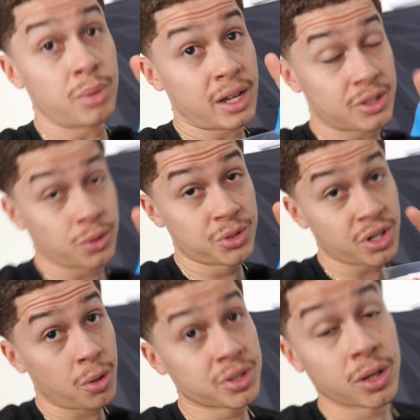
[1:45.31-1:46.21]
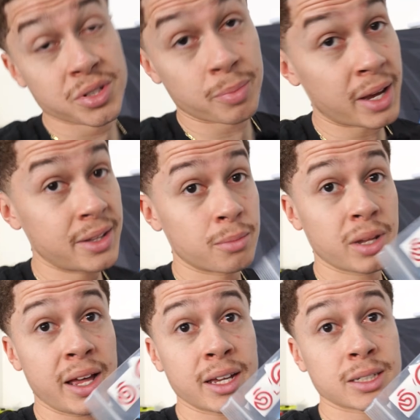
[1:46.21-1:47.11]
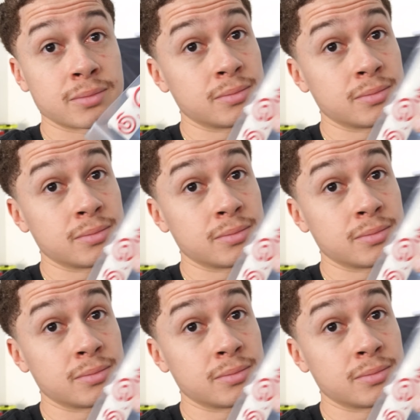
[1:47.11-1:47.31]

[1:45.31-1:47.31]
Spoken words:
But I told you I was close to painting them black.